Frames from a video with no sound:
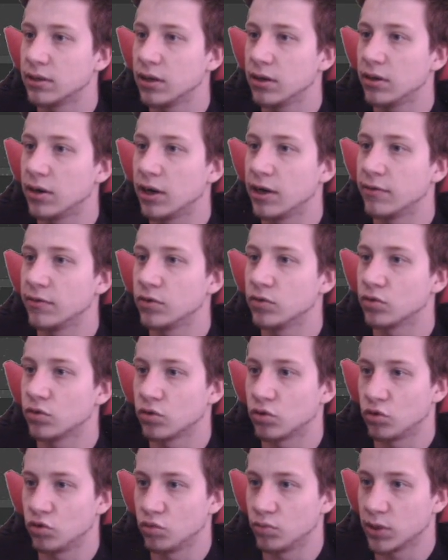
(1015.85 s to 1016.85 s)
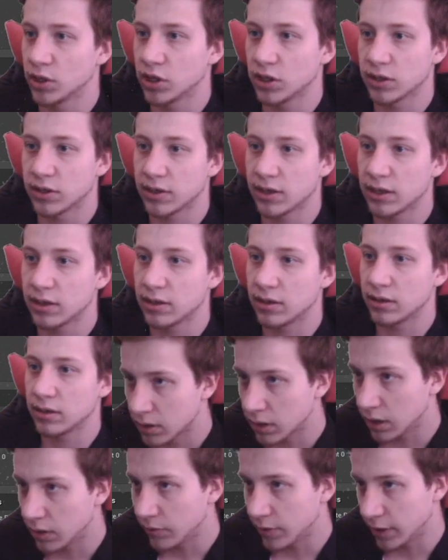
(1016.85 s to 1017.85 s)
Oh, I have used too much inset.
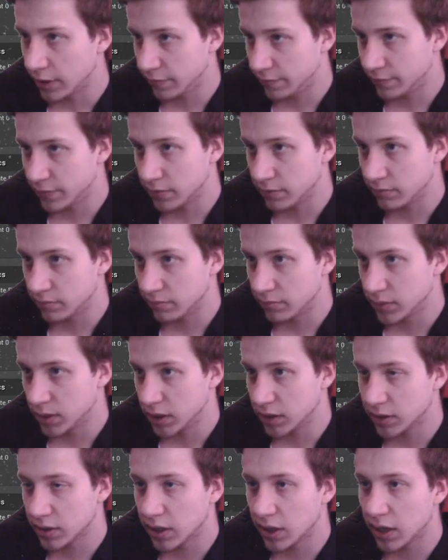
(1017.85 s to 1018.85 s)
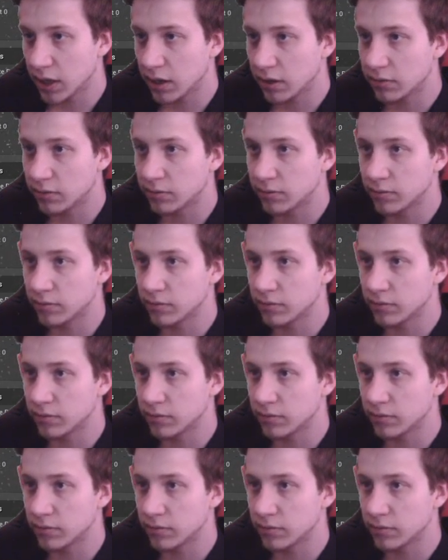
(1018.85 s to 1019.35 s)
Now I have a disk here.